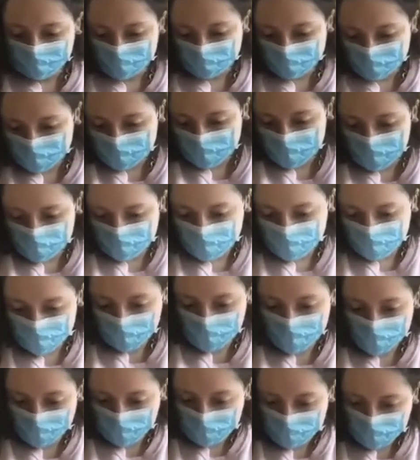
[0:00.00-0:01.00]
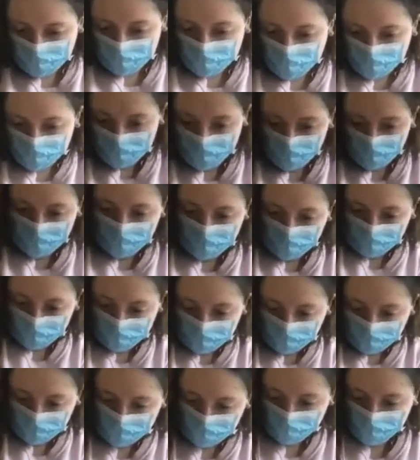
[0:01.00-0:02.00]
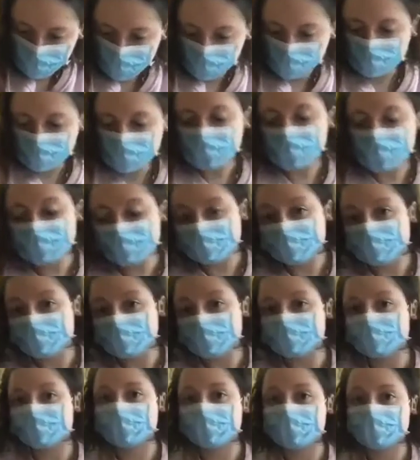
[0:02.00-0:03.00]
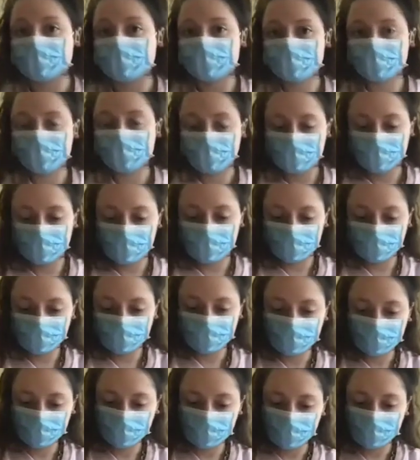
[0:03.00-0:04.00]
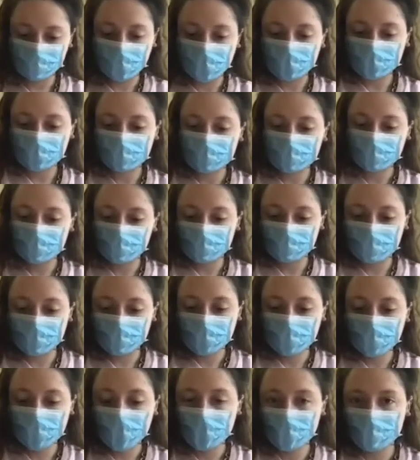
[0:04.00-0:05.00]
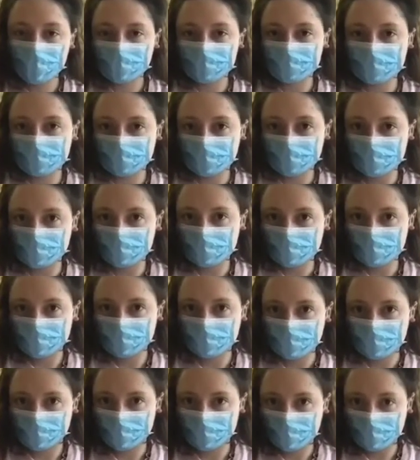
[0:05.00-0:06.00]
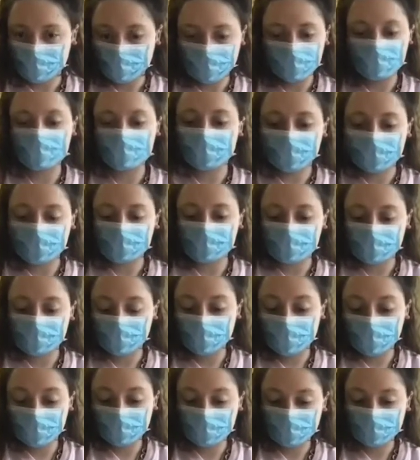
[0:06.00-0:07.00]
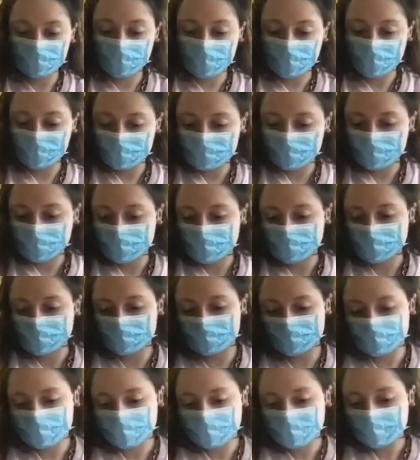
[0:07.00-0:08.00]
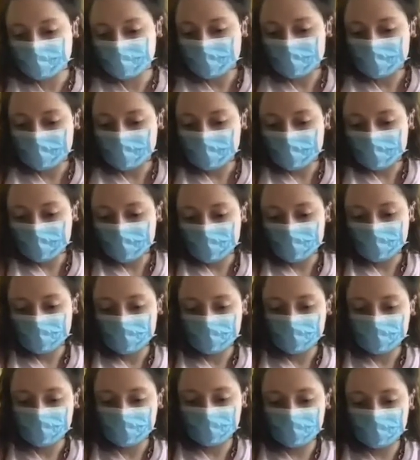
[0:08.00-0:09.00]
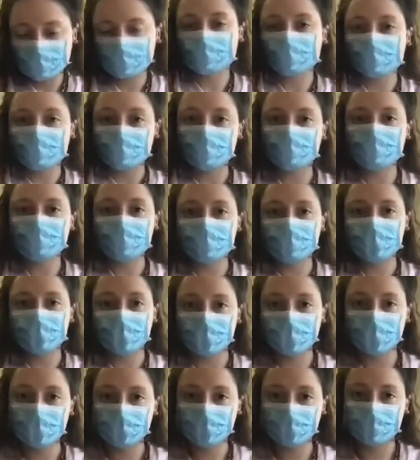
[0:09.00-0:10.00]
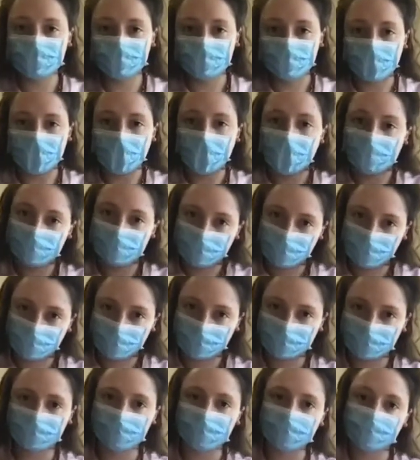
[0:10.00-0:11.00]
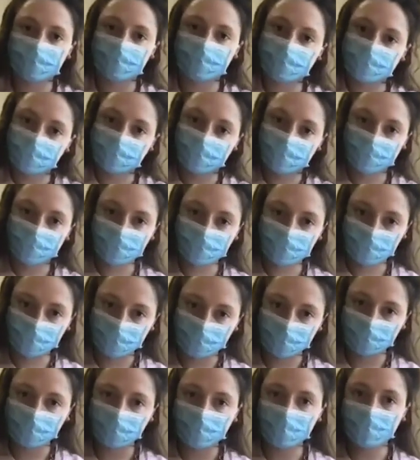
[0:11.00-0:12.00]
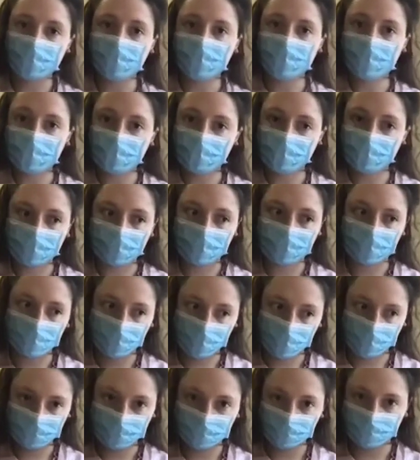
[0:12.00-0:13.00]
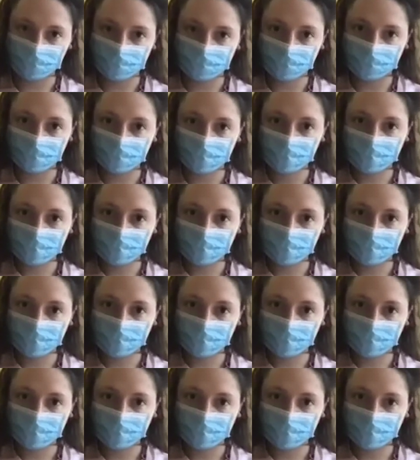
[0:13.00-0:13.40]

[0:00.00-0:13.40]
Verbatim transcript: it's yeah it's really different from um, the actual mold uh, uh, casting plaster that's they that usually have the water first and you put uh, plaster